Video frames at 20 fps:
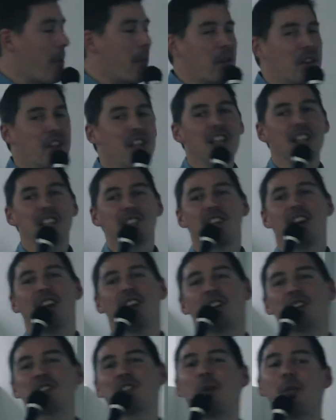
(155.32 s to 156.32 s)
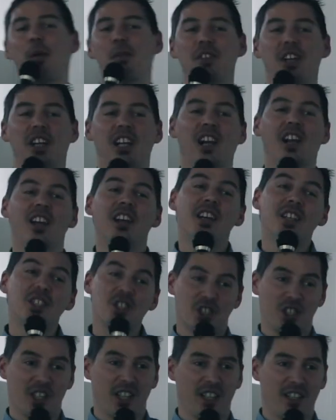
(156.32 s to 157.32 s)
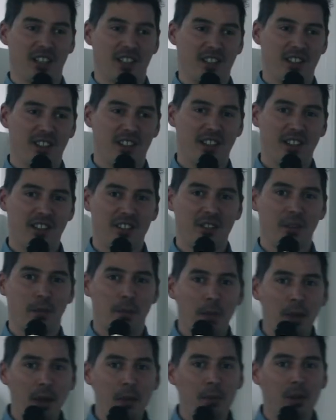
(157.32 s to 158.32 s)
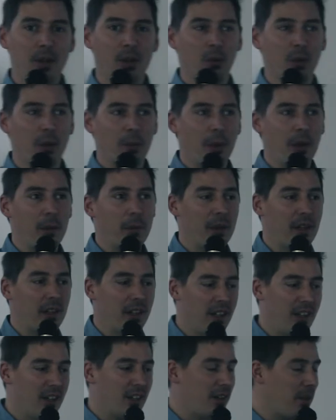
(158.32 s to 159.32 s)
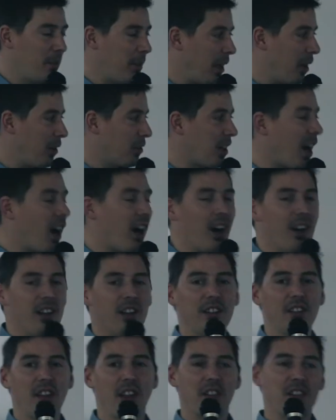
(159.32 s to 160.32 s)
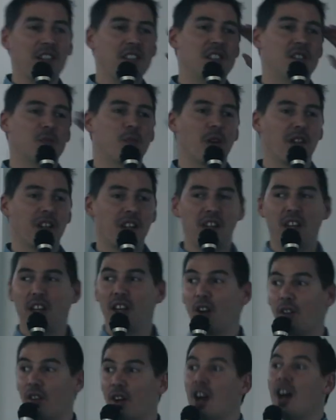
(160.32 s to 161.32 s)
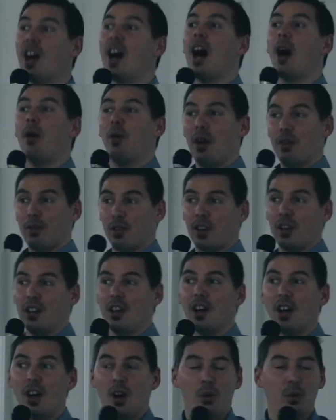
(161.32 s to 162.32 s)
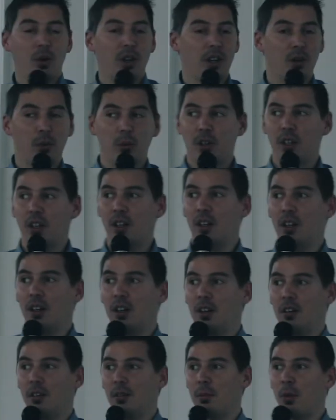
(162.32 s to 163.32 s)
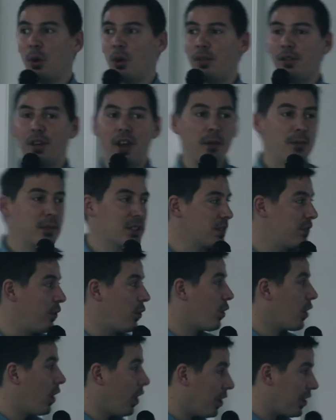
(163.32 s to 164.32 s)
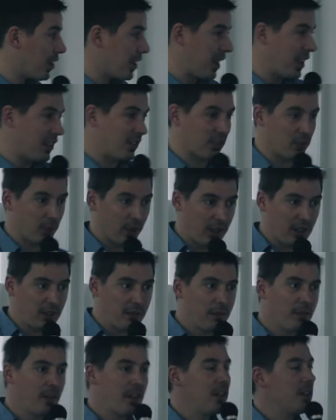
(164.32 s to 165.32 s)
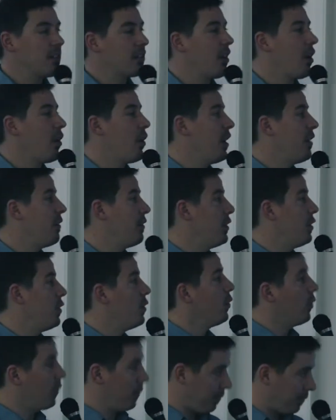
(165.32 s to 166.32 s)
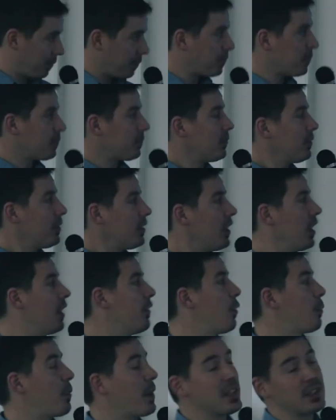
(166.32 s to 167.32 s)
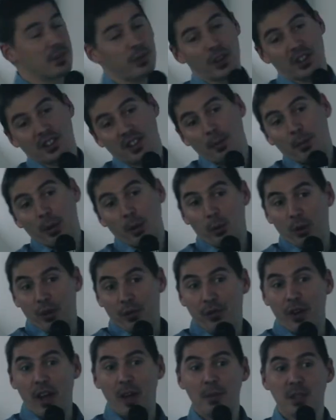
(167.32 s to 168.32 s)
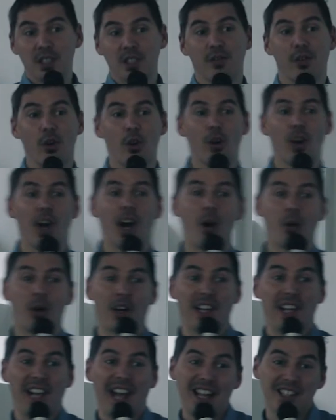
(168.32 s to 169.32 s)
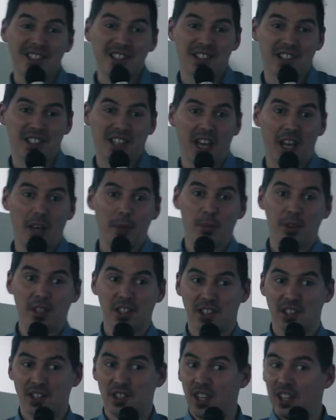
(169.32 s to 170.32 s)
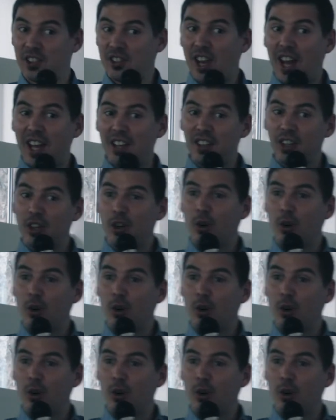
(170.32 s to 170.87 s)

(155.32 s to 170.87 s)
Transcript: But these are some of the cliché, as in people, when people hear about Ireland, this is what they think of. However, we're more famous for other things as well. So if you press, for example, we're famous for our landscape. This is the Atlantic